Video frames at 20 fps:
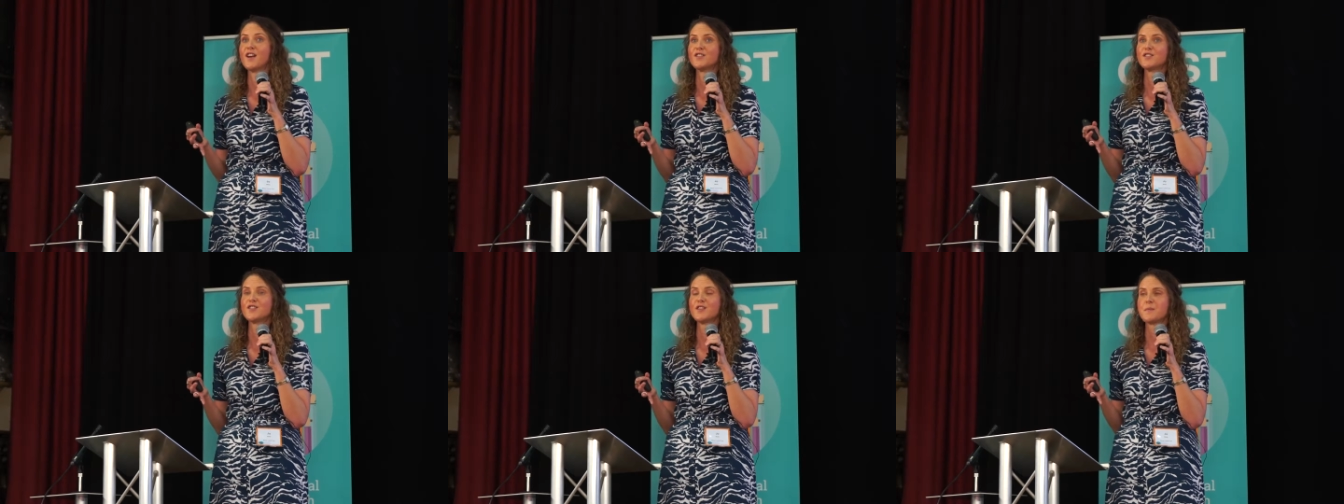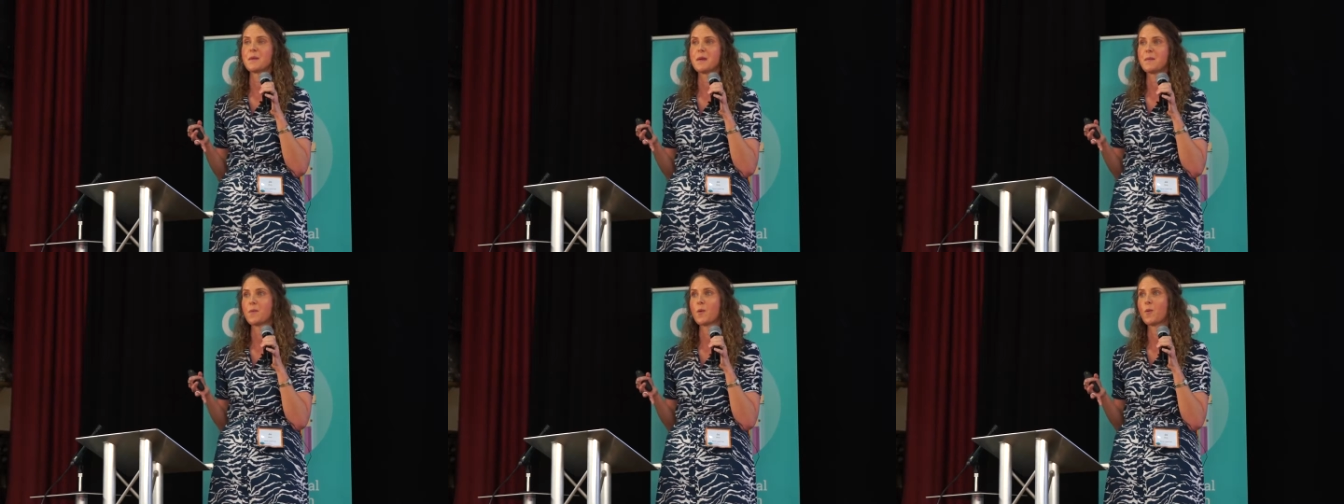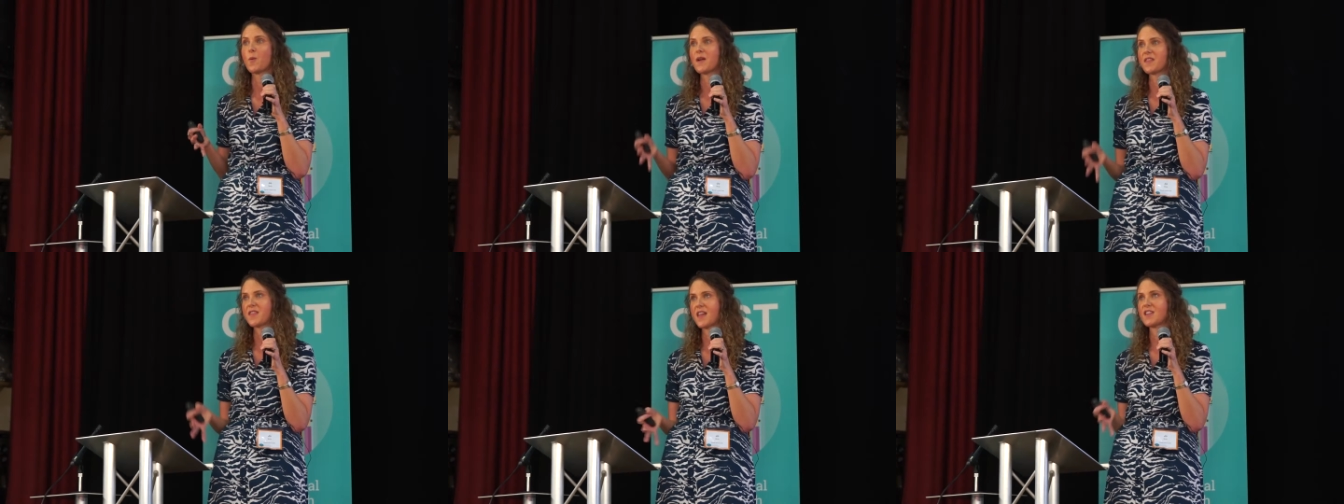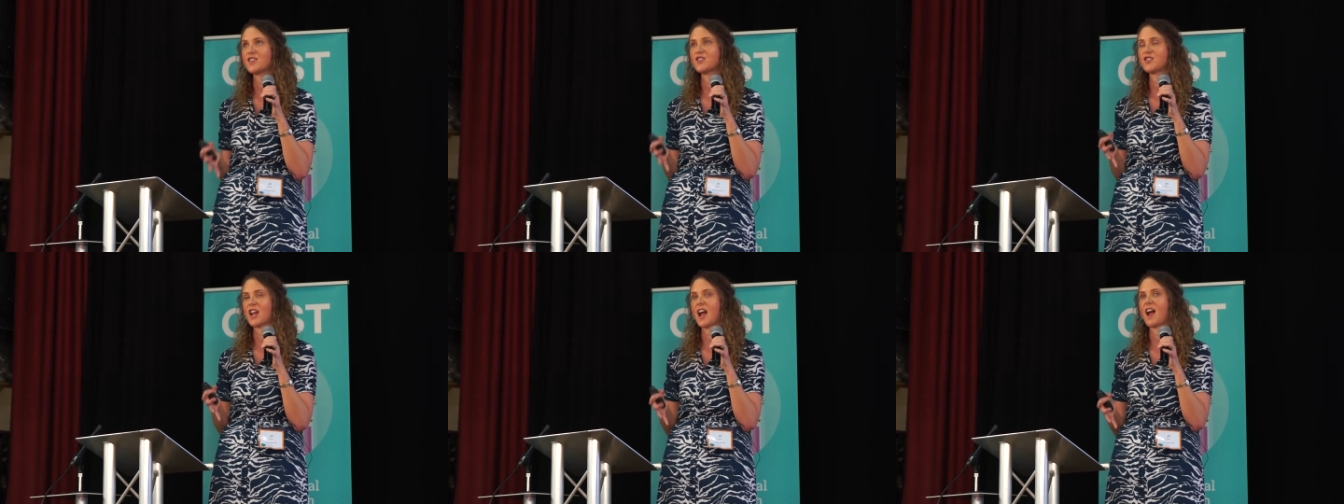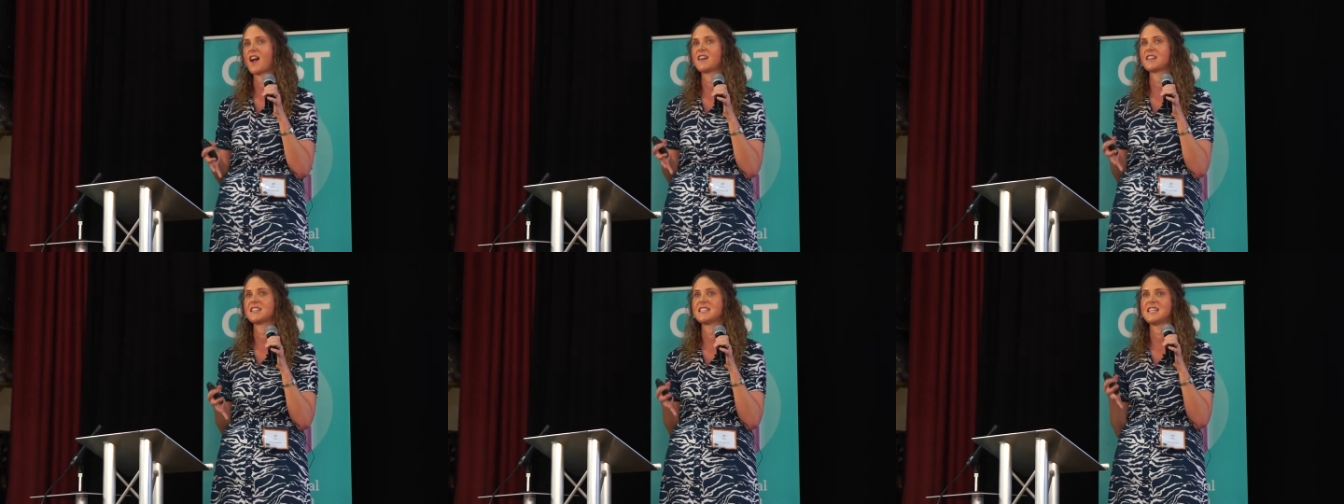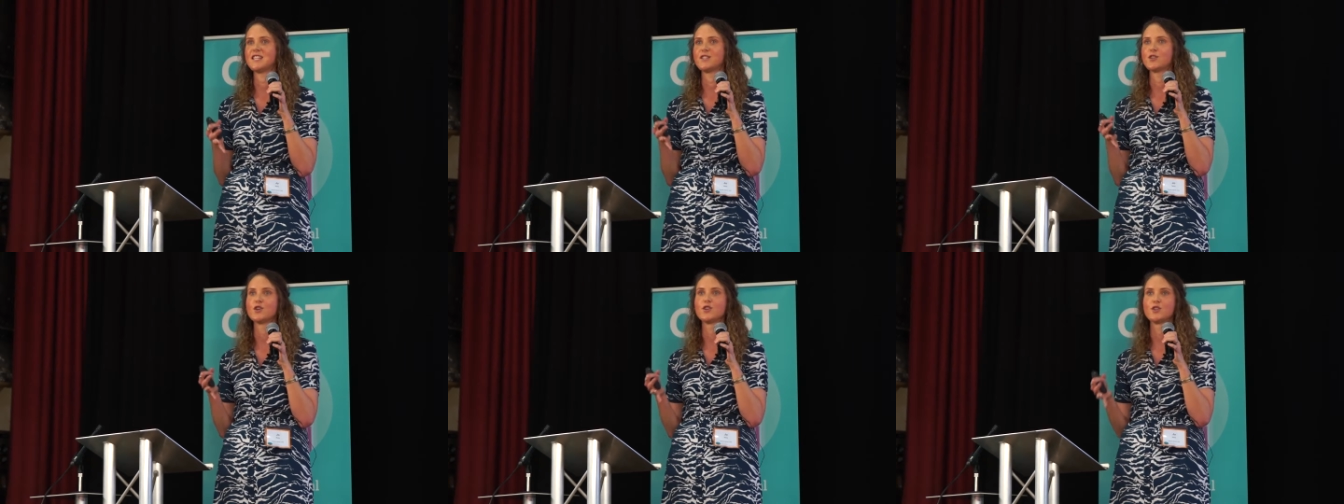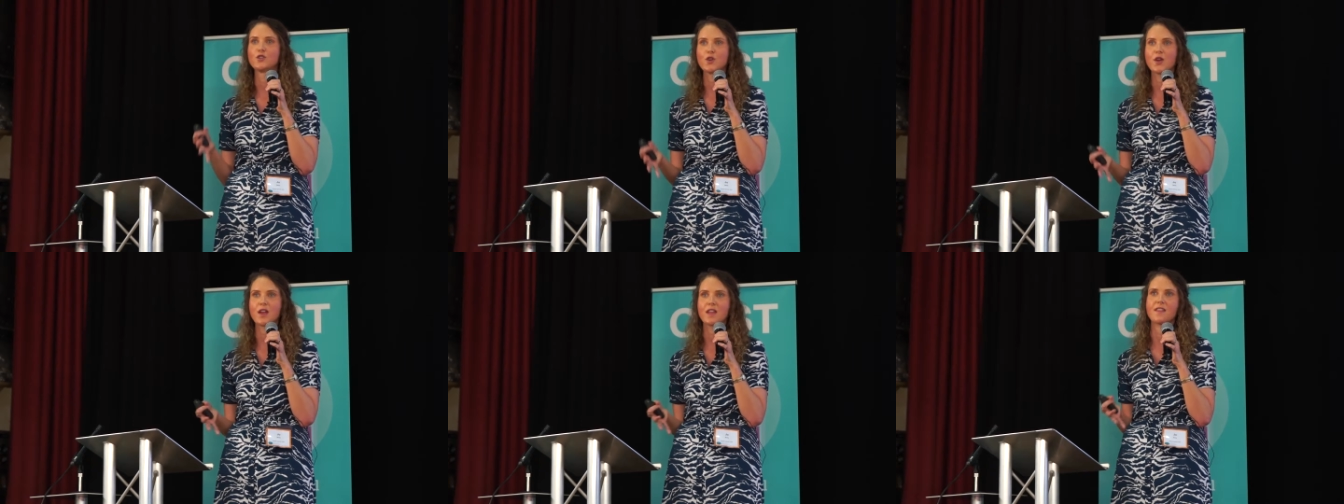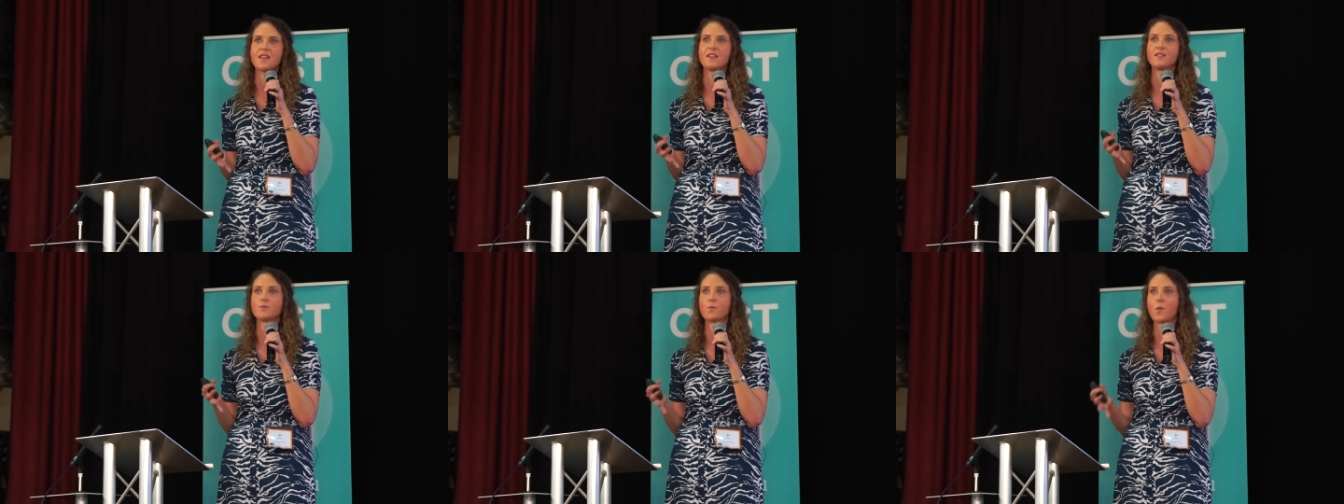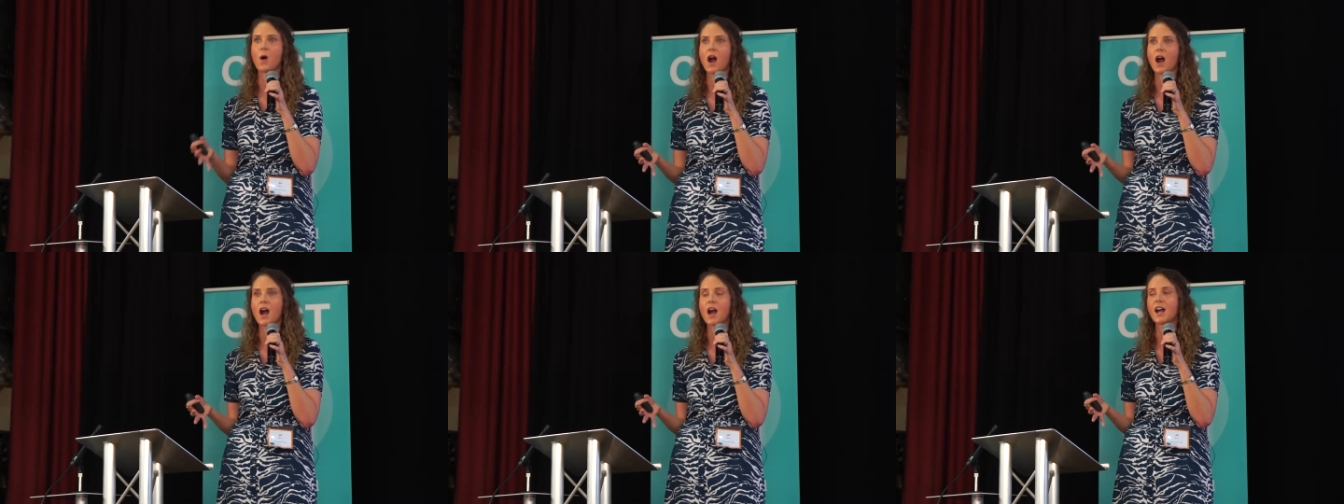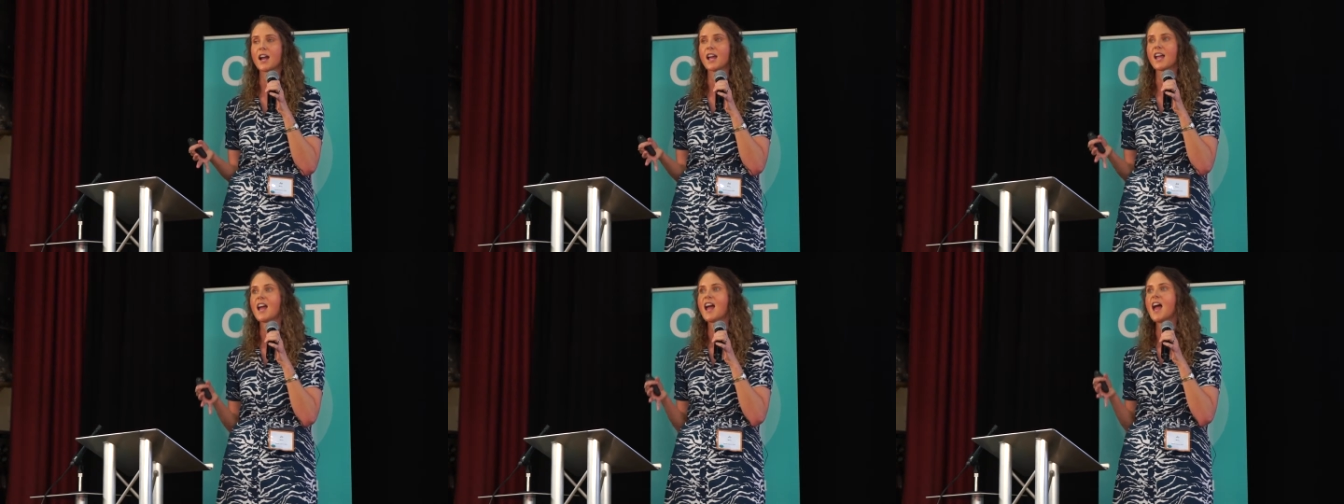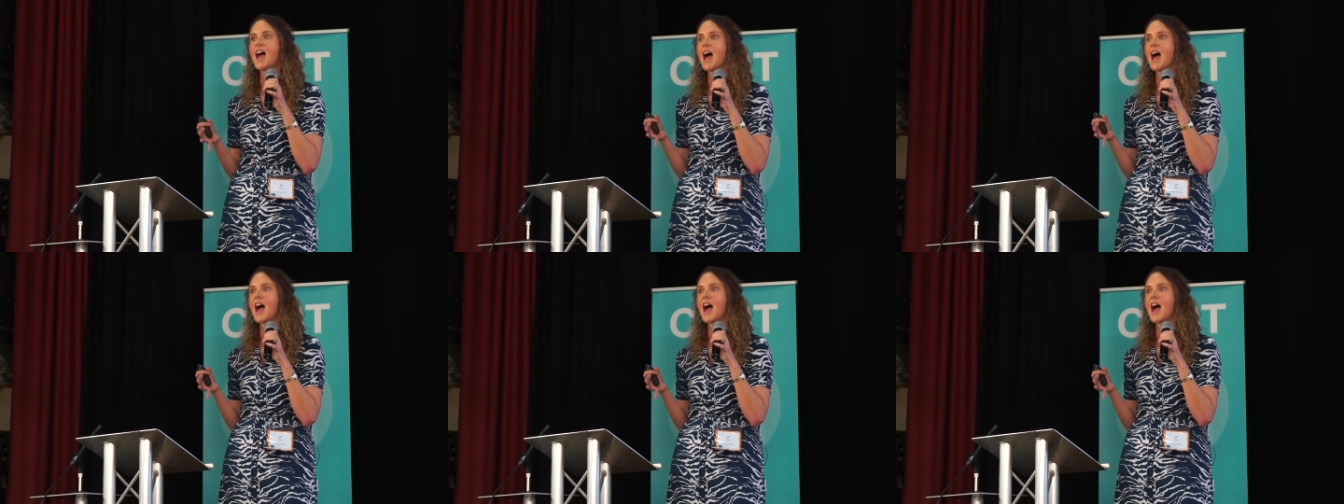to the people within charities who are doing this work,